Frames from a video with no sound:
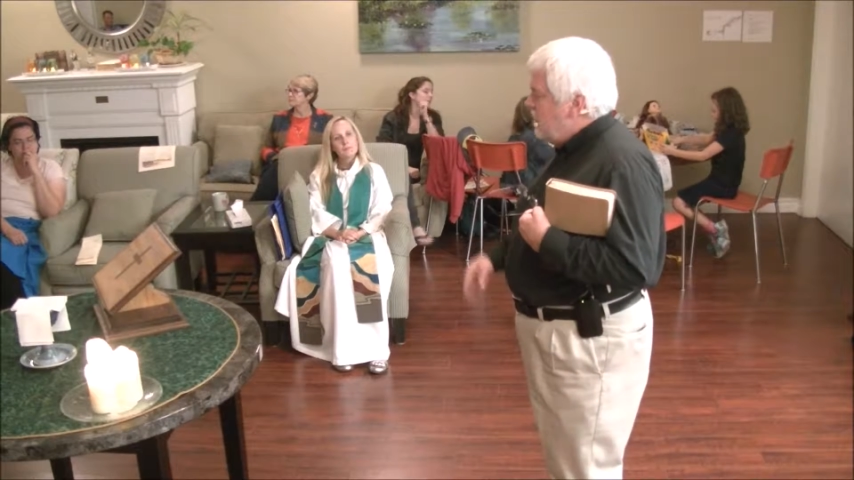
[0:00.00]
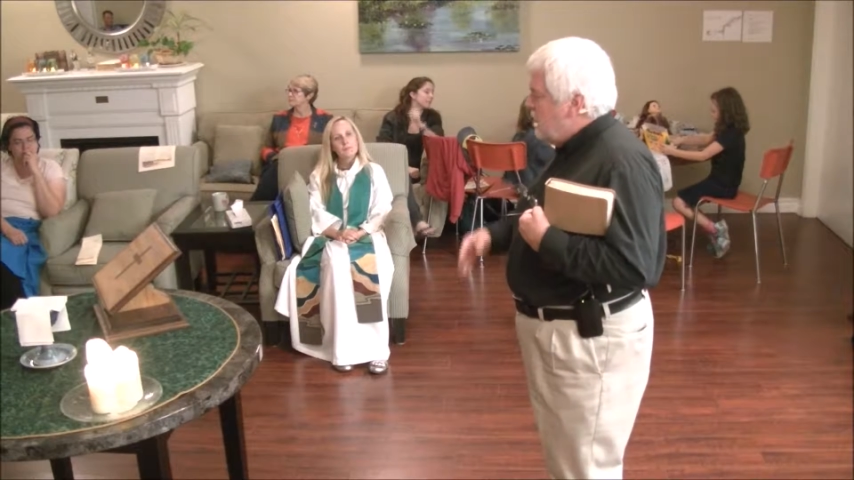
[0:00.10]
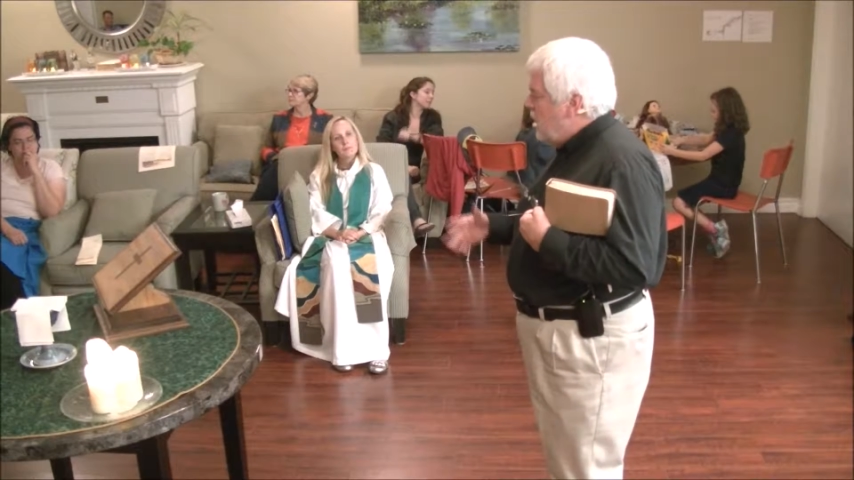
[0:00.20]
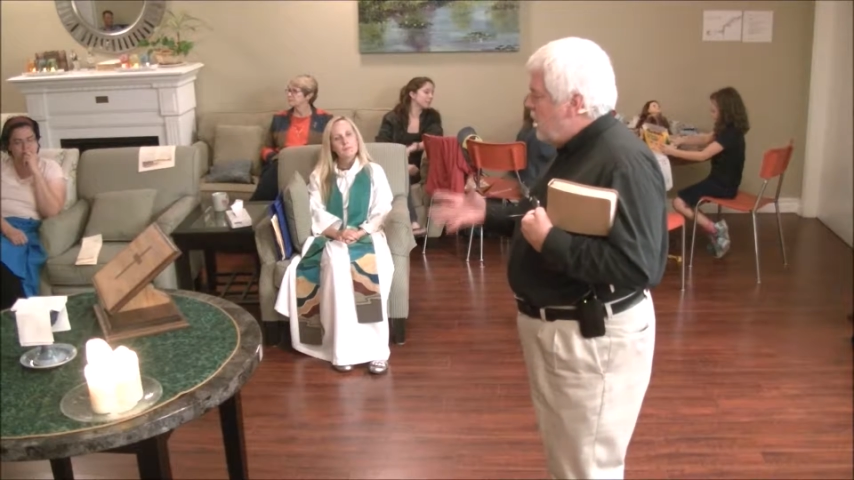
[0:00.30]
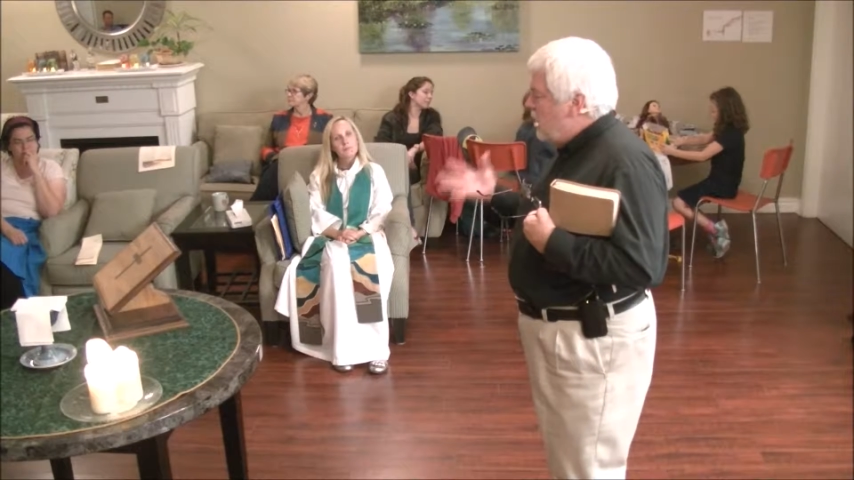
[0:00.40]

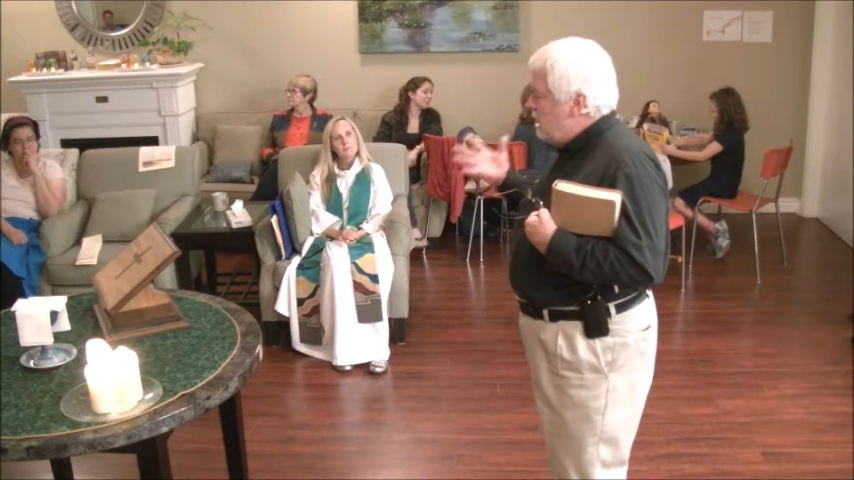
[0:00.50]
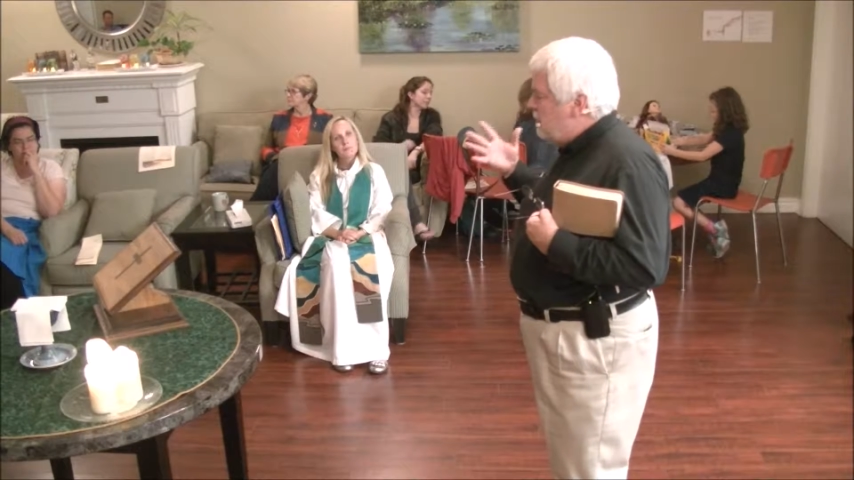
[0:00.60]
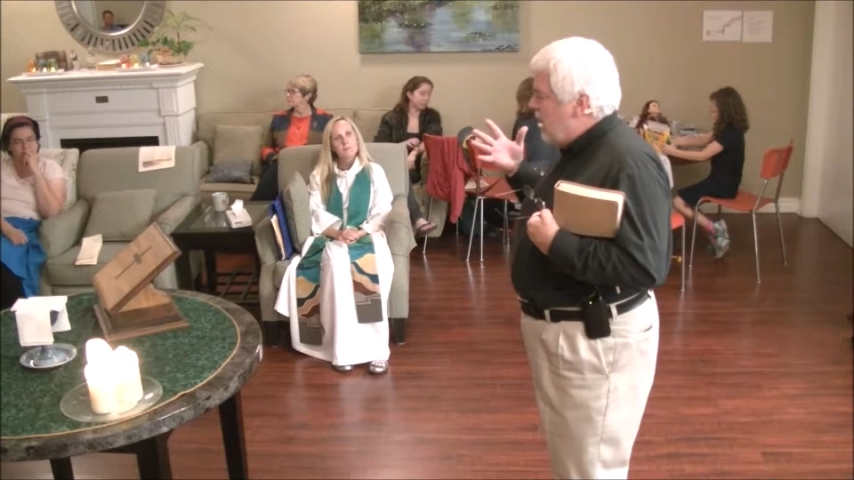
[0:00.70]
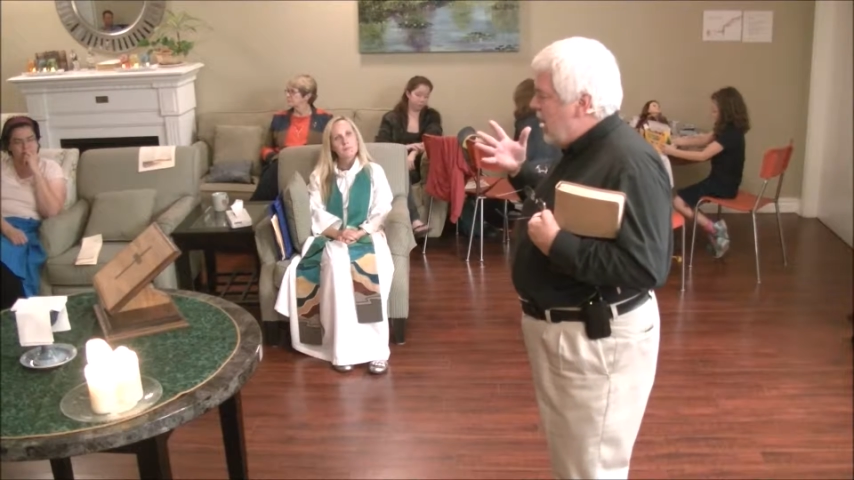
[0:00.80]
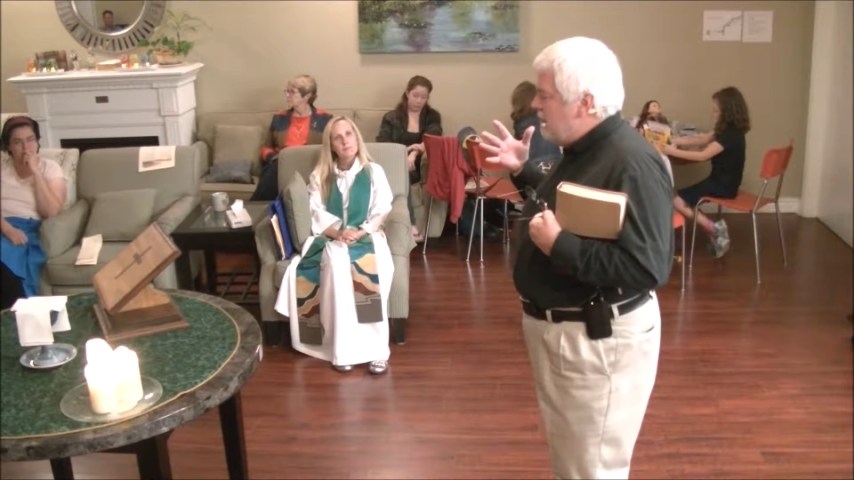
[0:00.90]
if
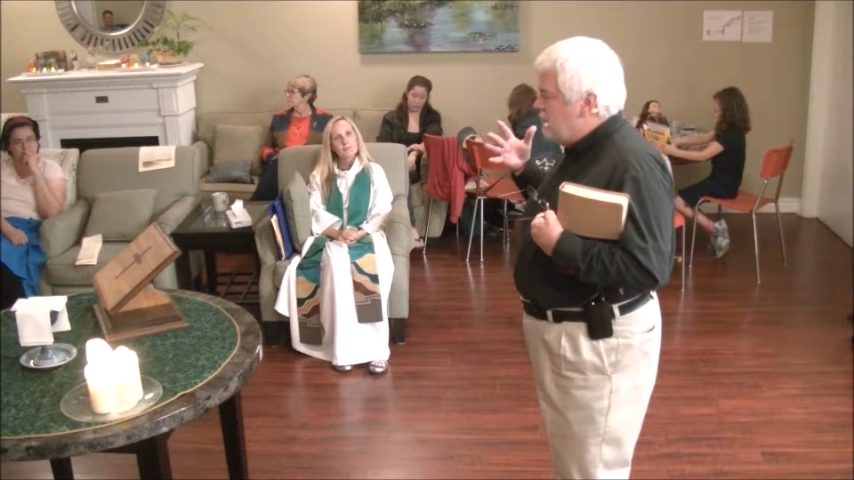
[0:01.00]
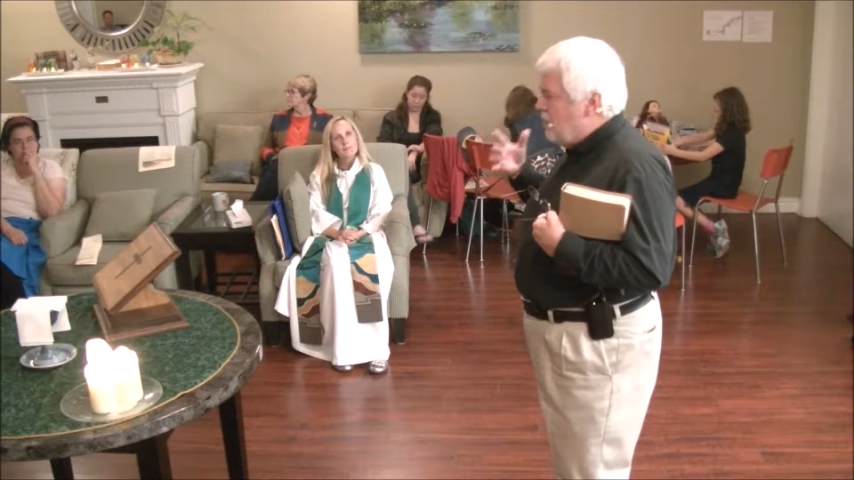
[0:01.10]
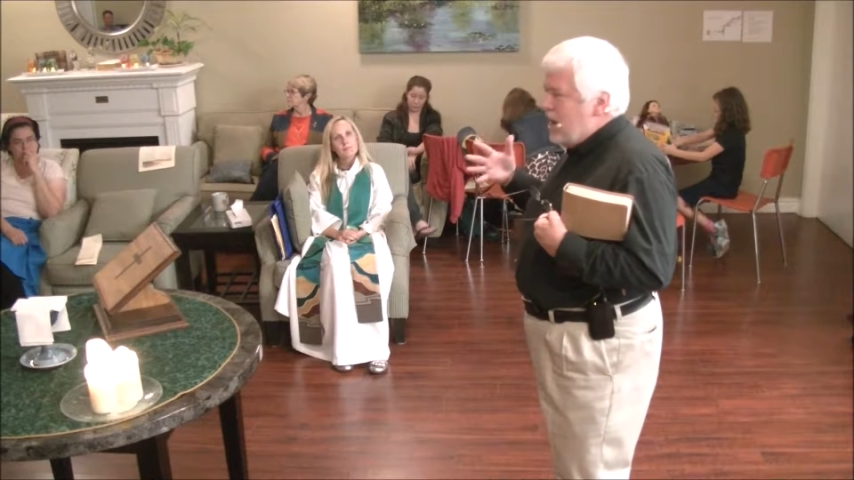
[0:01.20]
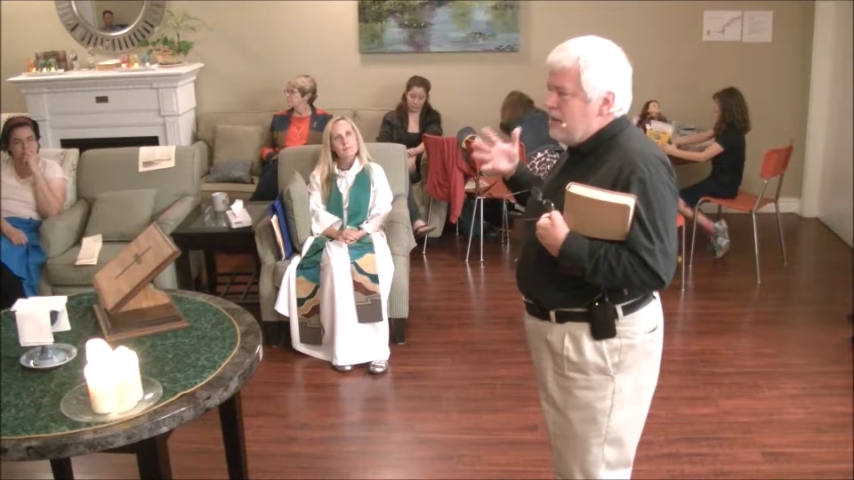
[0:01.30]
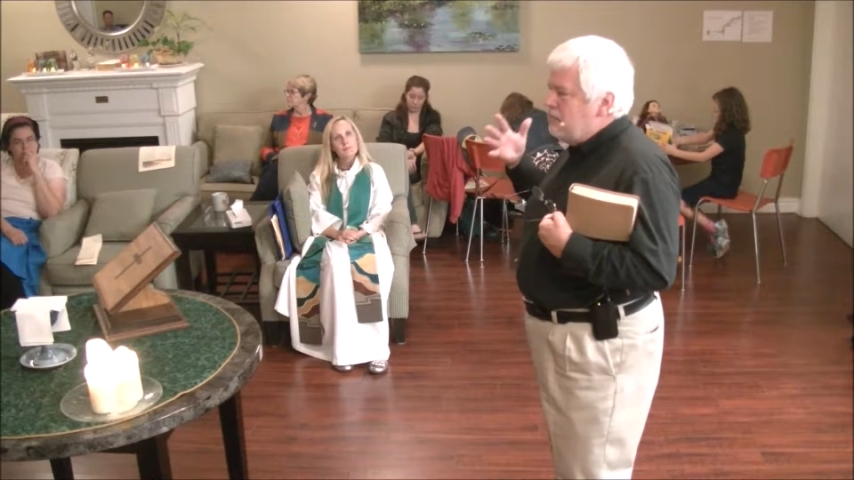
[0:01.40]
you have the
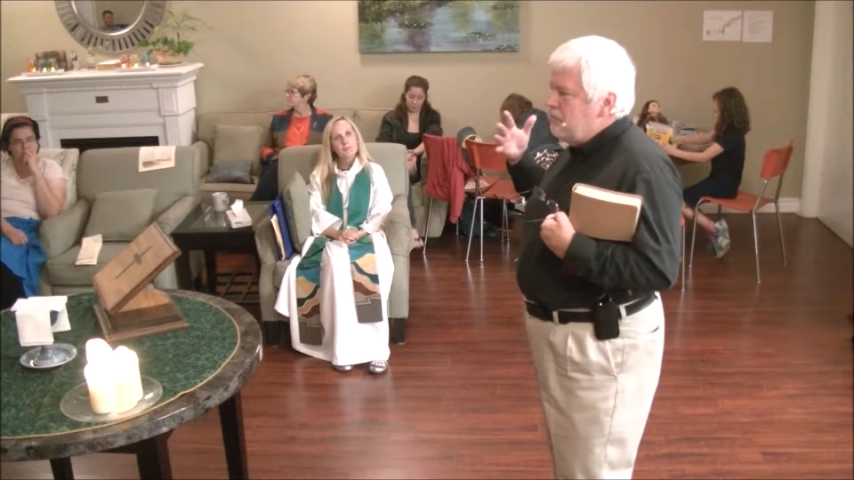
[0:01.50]
right